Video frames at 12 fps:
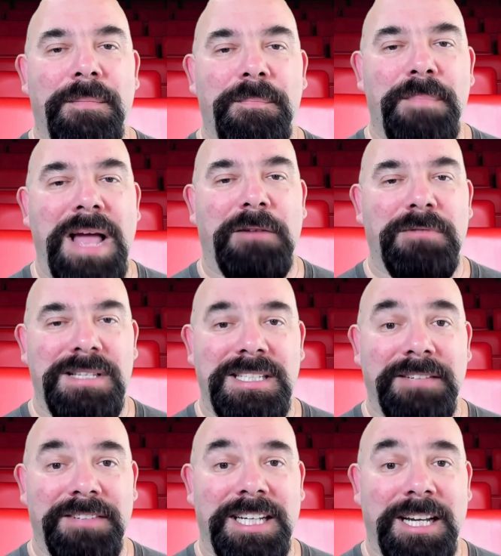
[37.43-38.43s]
back when
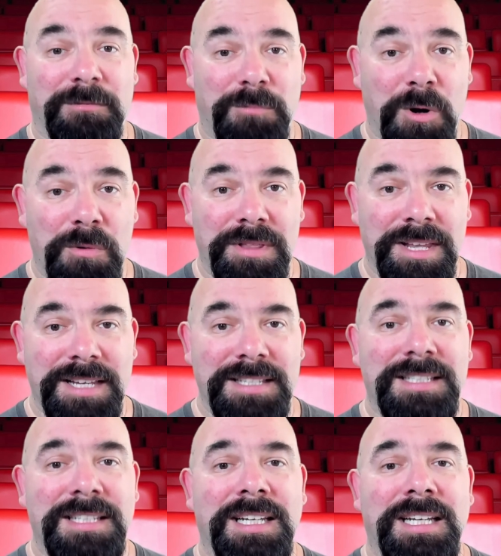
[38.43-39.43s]
Stephen King wrote
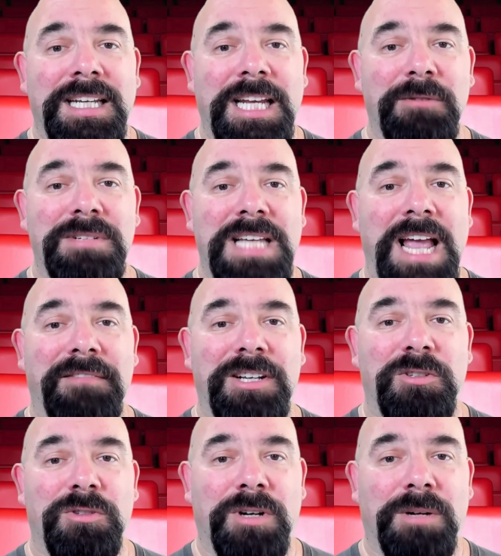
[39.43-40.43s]
this, he was having
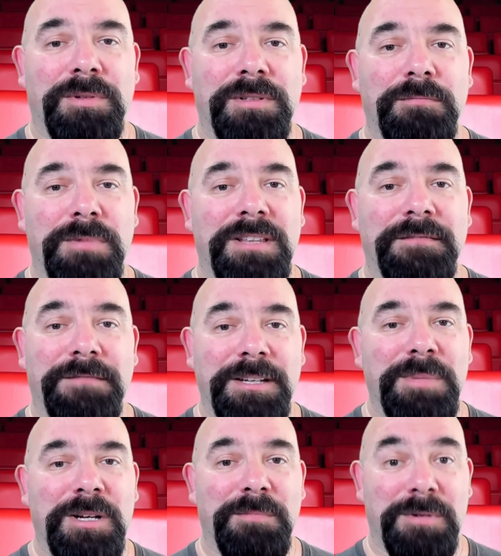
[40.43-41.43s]
trouble with the
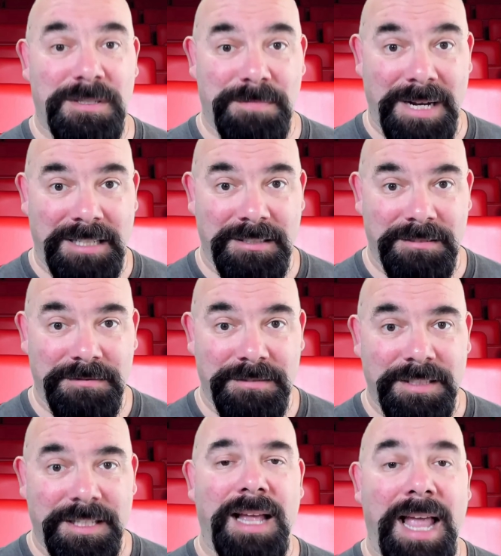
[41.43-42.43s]
female perspective,
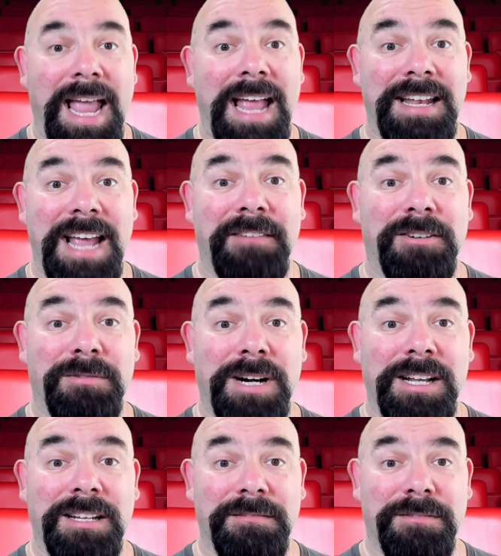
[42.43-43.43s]
and after
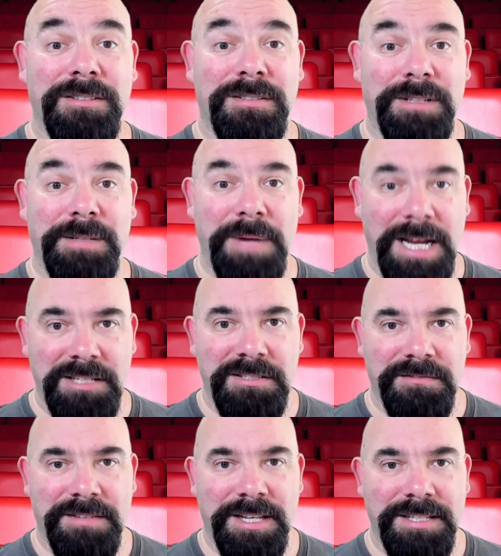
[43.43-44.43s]
writing the first three pages
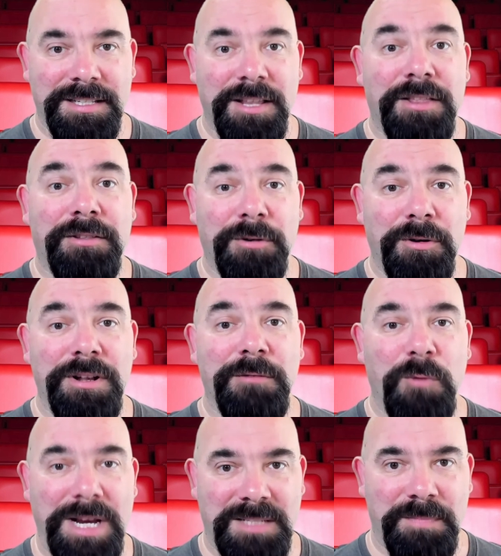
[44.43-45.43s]
of this, threw it in the
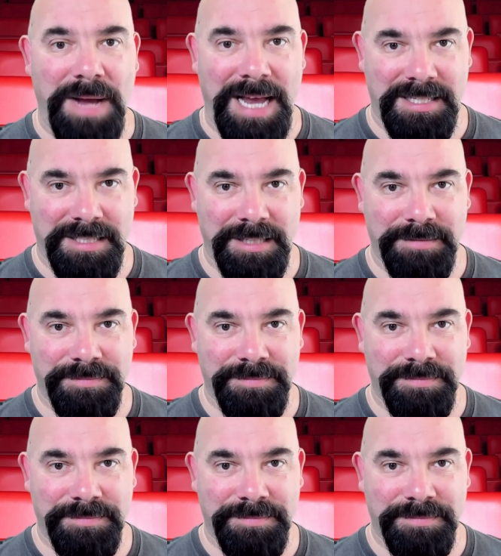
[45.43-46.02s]
wastebasket.